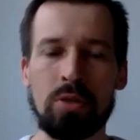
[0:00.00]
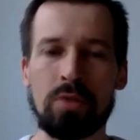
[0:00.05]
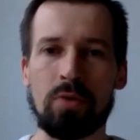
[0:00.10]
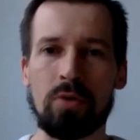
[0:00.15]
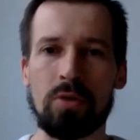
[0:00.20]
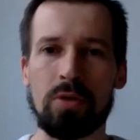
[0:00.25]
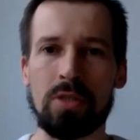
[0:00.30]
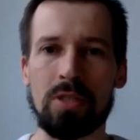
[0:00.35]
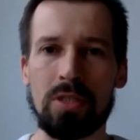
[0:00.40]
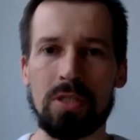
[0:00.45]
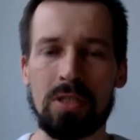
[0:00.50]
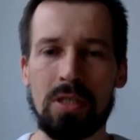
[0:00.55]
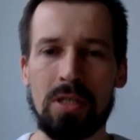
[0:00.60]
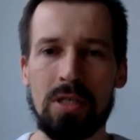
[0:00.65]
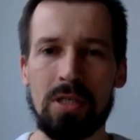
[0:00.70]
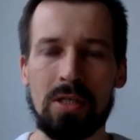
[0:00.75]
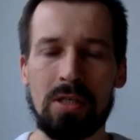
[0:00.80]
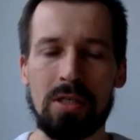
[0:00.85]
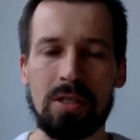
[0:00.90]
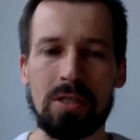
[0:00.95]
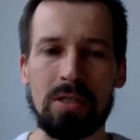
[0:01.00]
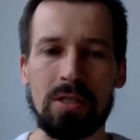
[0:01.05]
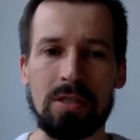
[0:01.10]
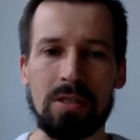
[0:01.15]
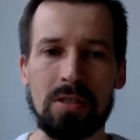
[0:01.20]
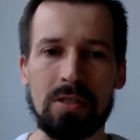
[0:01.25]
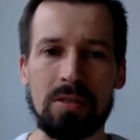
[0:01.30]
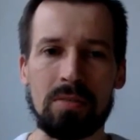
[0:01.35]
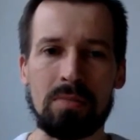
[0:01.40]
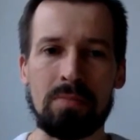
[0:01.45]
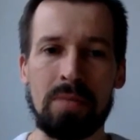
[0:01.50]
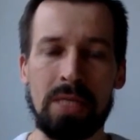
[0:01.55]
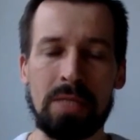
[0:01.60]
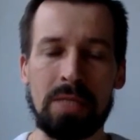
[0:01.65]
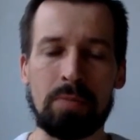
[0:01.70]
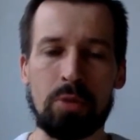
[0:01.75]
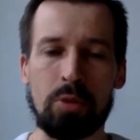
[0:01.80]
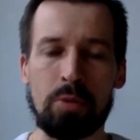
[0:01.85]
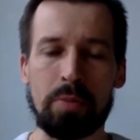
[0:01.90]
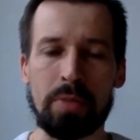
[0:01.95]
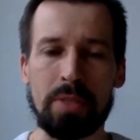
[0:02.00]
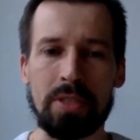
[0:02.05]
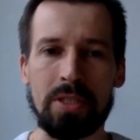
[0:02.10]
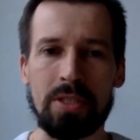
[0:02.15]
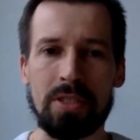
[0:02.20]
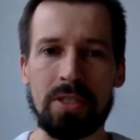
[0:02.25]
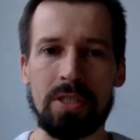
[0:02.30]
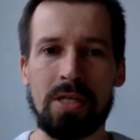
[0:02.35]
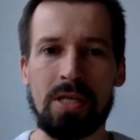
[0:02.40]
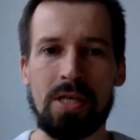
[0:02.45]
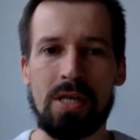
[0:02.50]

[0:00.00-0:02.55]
for these bad purposes.